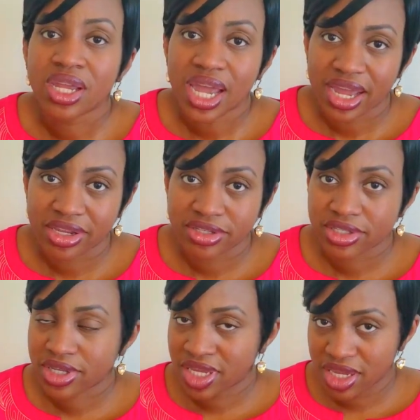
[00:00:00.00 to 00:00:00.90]

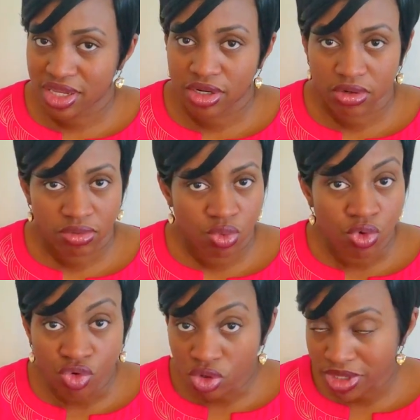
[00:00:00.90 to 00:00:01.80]
Guys, again,
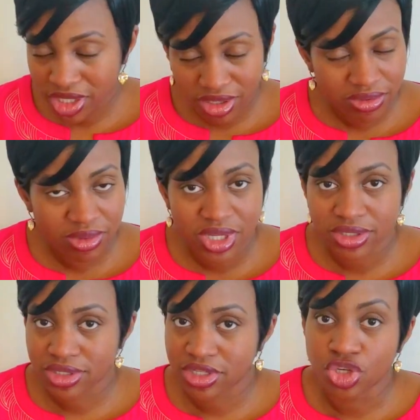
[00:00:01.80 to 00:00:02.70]
grooming
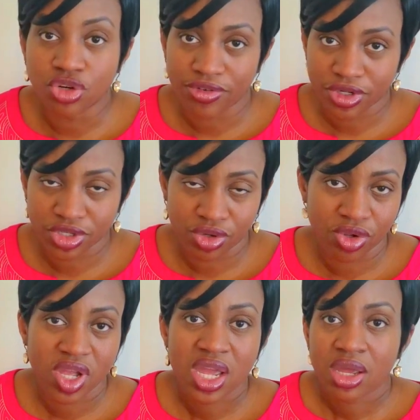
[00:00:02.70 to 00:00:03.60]
is
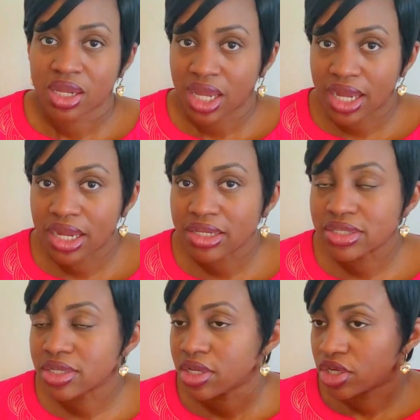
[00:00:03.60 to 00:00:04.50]
universal.
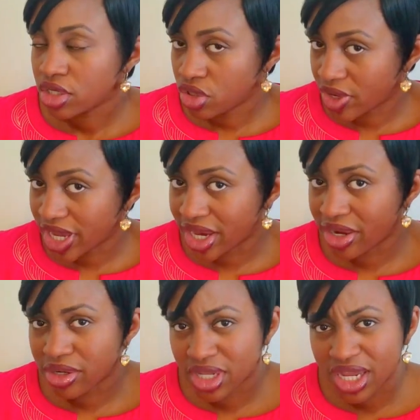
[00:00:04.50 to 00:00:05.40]
Guys, your
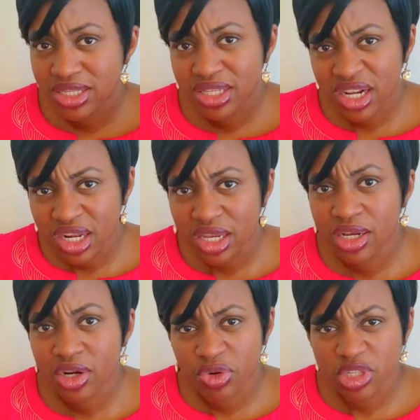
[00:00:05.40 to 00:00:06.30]
hair, nice,
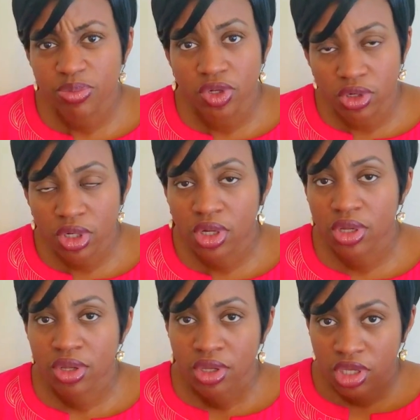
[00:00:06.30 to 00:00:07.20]
clean, crisp look,
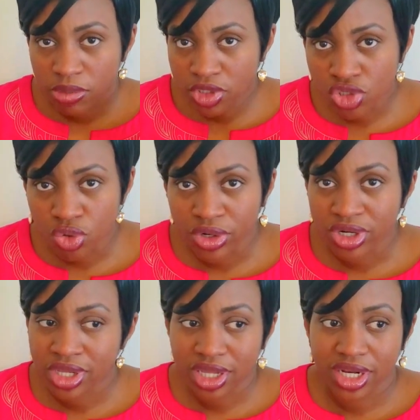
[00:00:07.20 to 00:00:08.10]
keep it
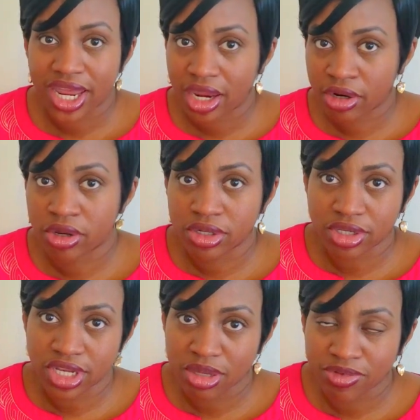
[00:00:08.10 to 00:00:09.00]
short, get a haircut the
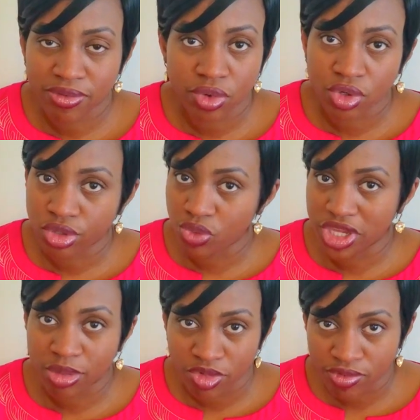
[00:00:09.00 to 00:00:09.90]
day before or the
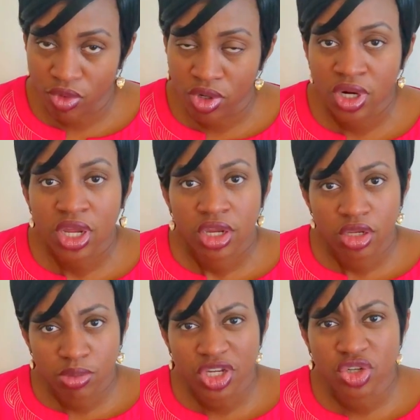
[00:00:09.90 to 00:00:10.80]
weekend before,
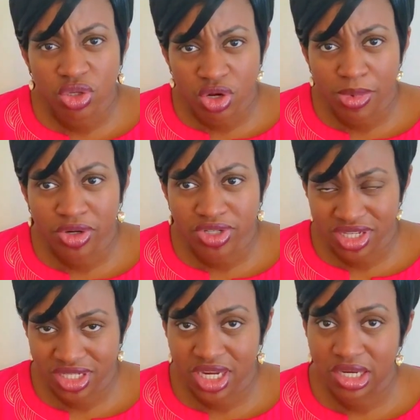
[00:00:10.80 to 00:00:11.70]
make sure you come across
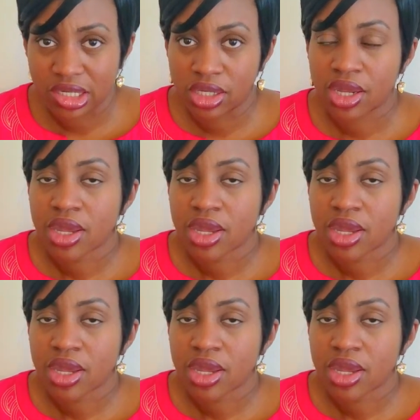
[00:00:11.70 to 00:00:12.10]
as tidy.